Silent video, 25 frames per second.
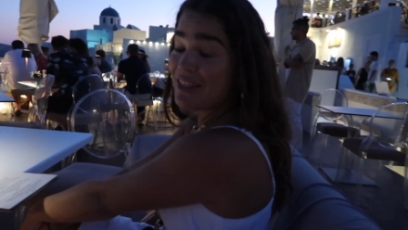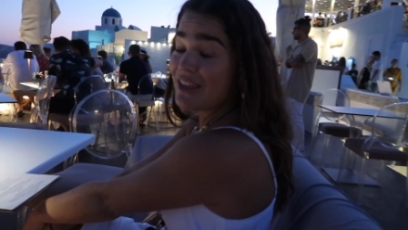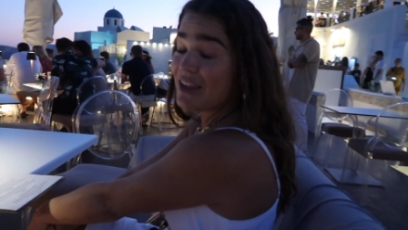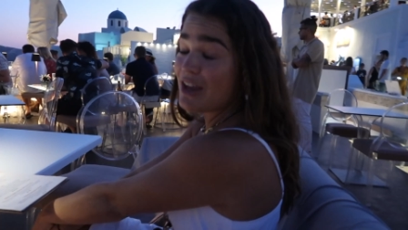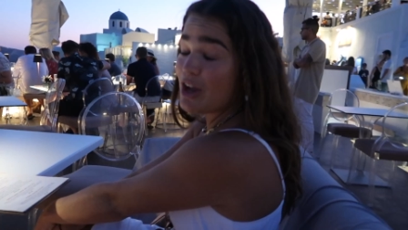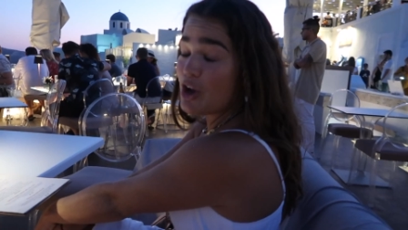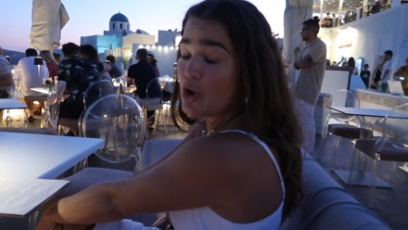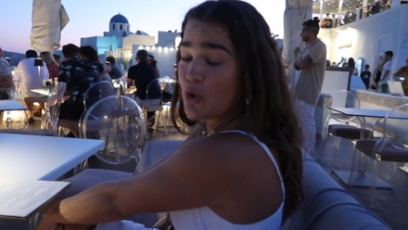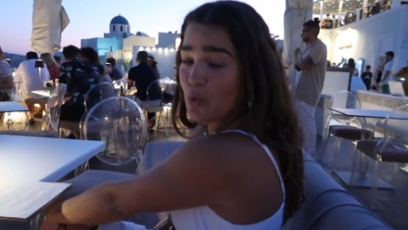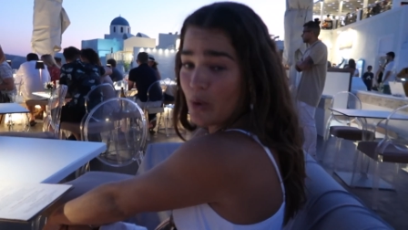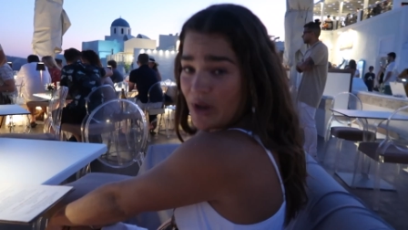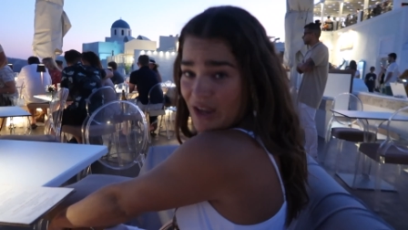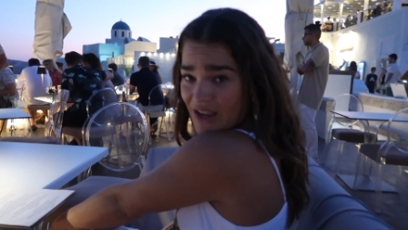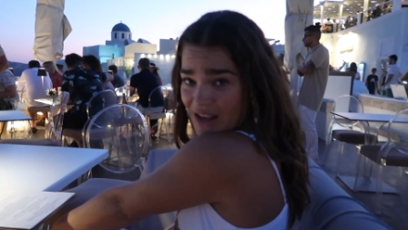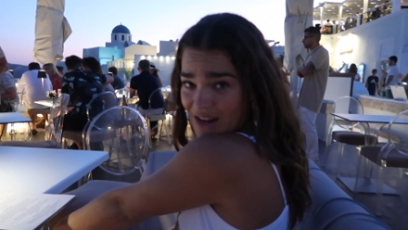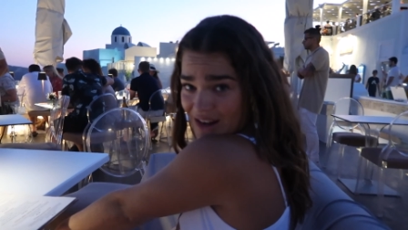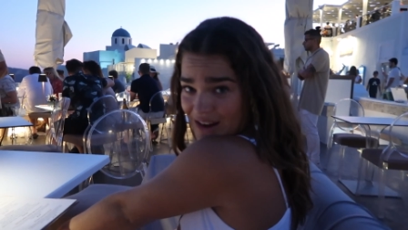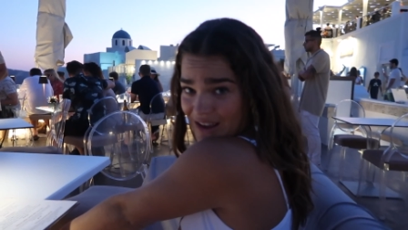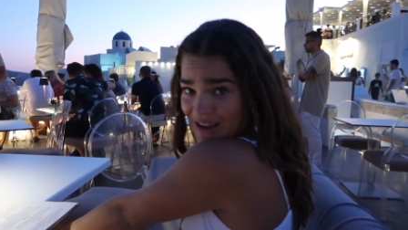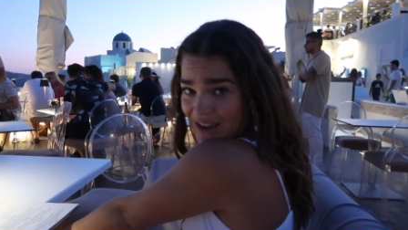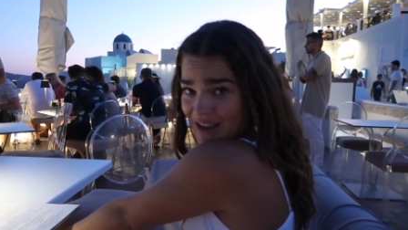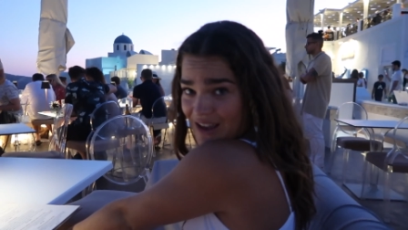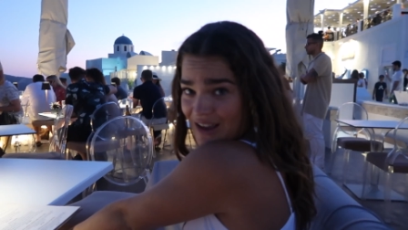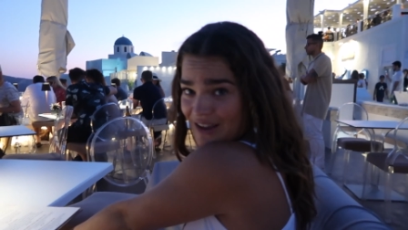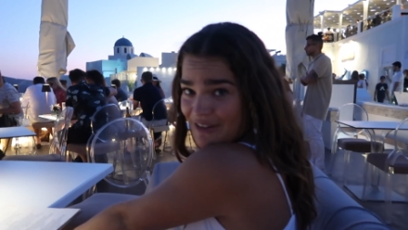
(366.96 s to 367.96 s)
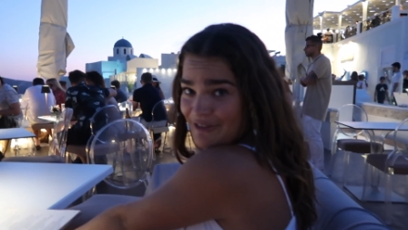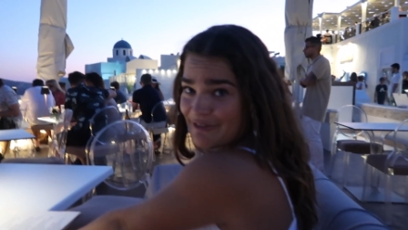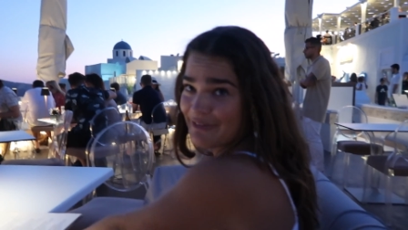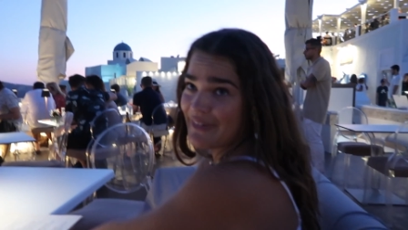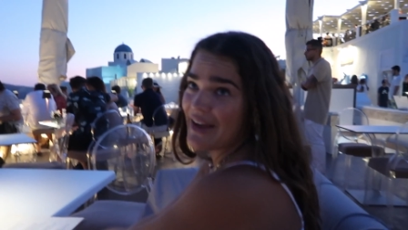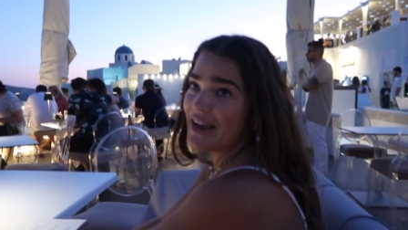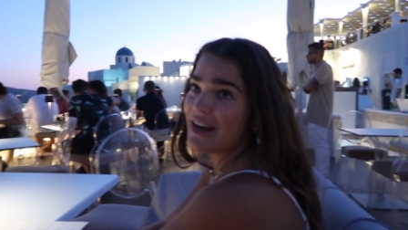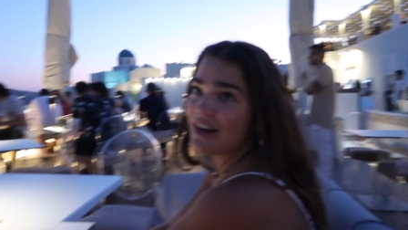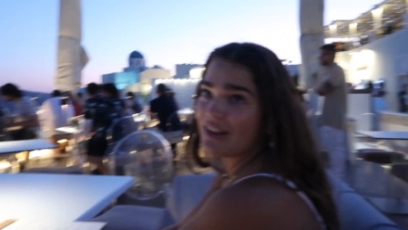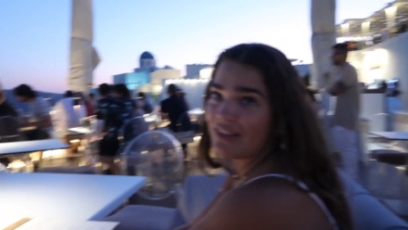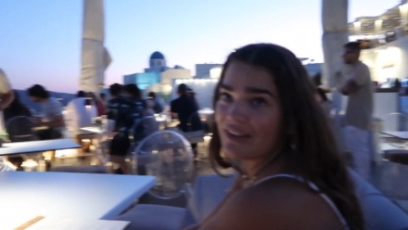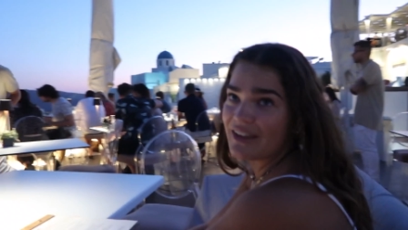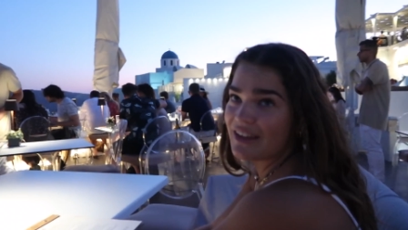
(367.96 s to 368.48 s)
my little ladies
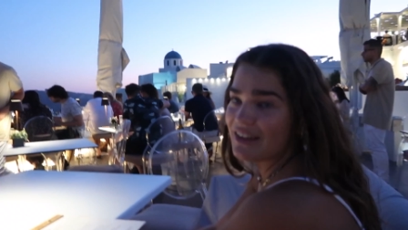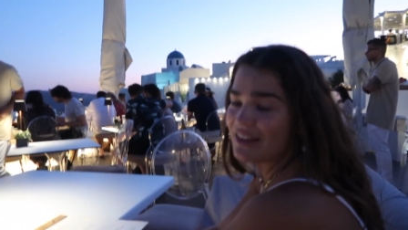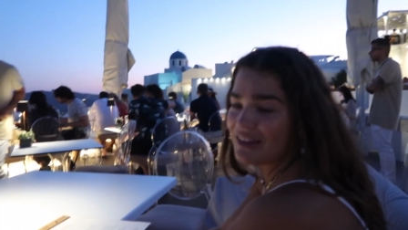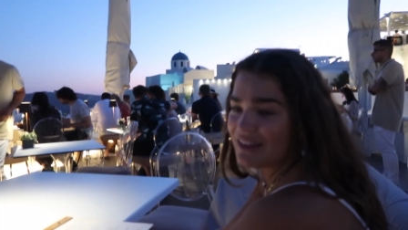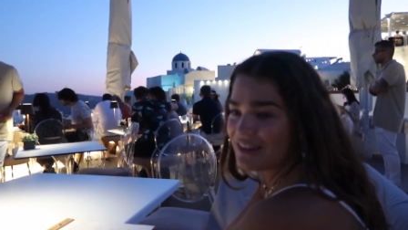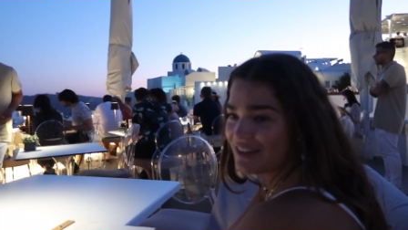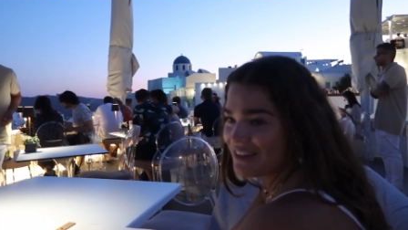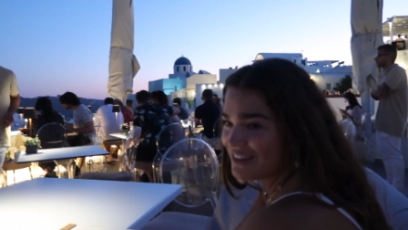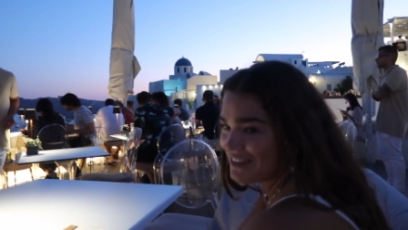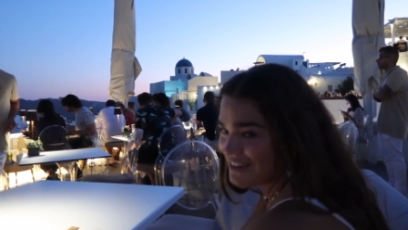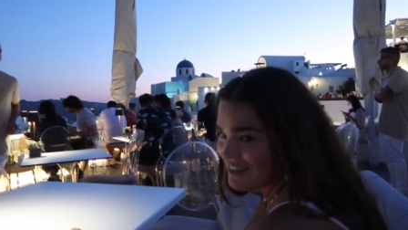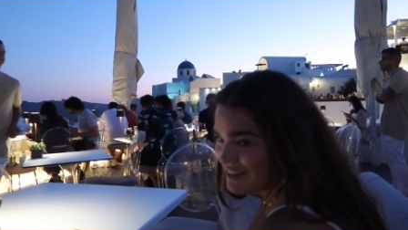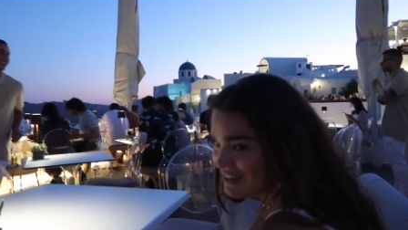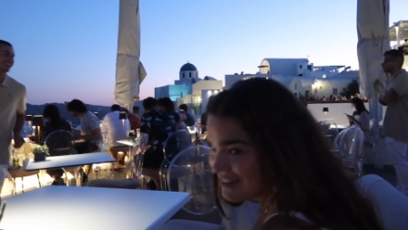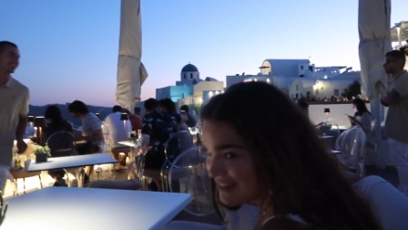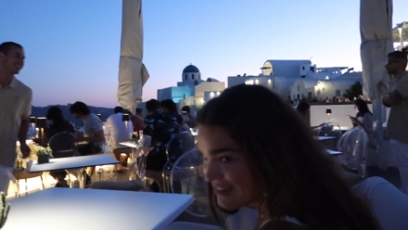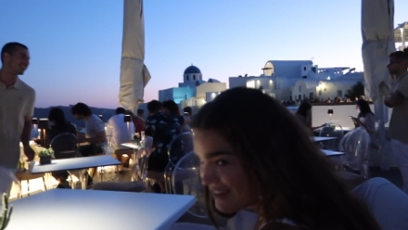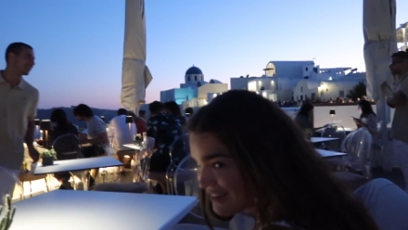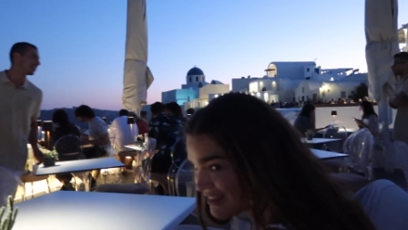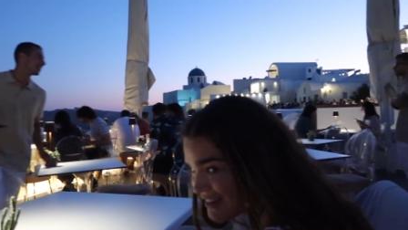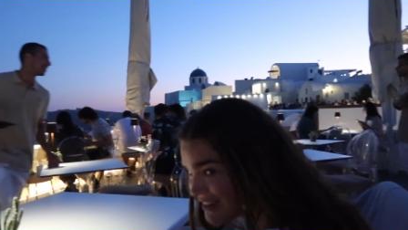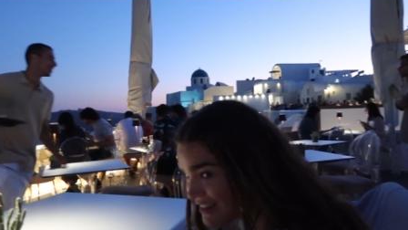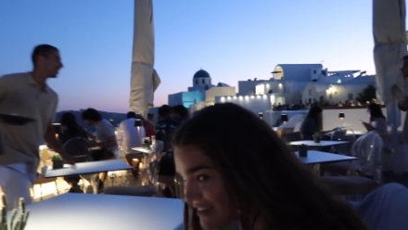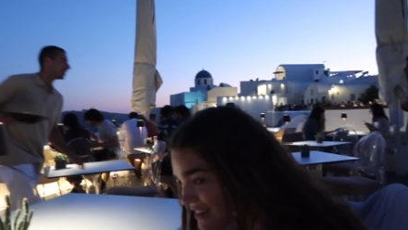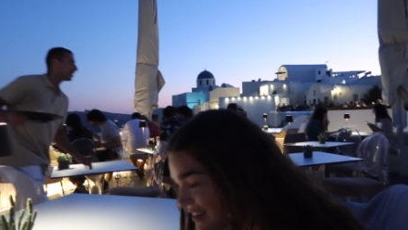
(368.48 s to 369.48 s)
waiting for the rest of the